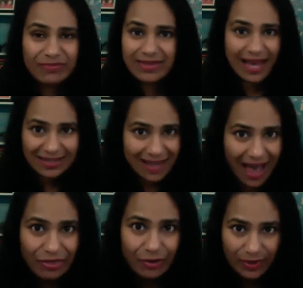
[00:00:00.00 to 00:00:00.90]
That's
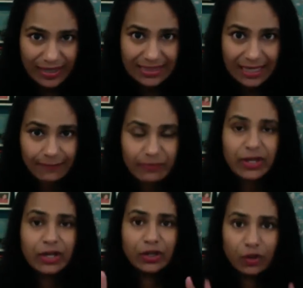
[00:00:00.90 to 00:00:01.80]
not the reason.
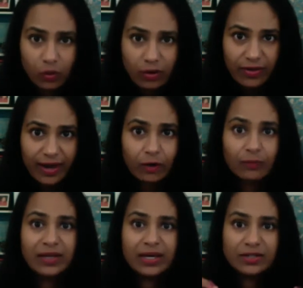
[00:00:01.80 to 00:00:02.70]
You're there
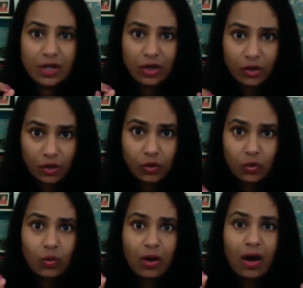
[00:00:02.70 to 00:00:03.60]
because
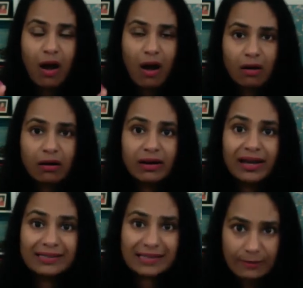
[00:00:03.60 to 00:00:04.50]
you are
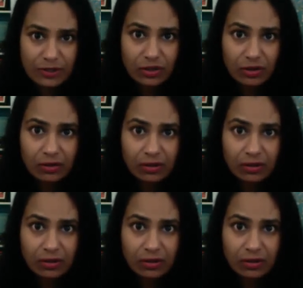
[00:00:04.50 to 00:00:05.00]
exceptional.